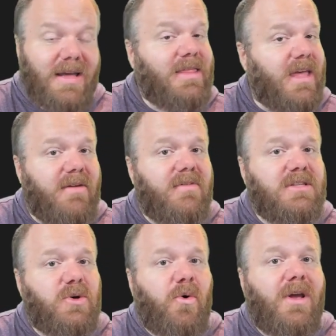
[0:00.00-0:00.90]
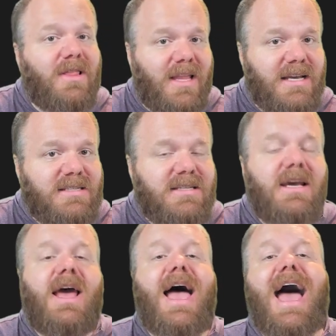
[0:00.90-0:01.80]
The inventory list
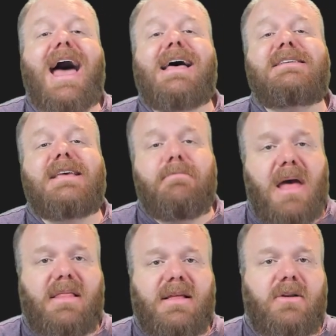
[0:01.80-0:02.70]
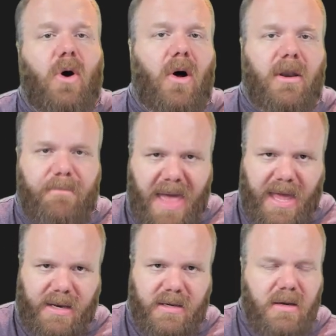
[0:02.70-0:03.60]
has a method called
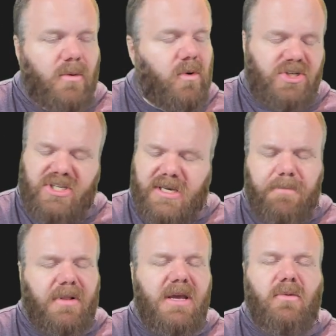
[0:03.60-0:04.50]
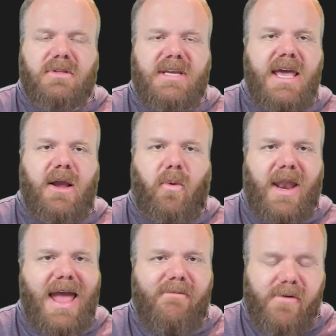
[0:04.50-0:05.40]
append, which simply will take
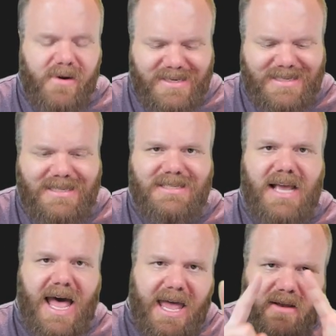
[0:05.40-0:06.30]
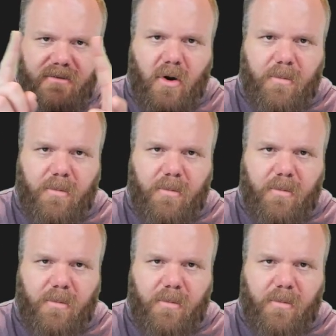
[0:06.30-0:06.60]
whatever is inside of your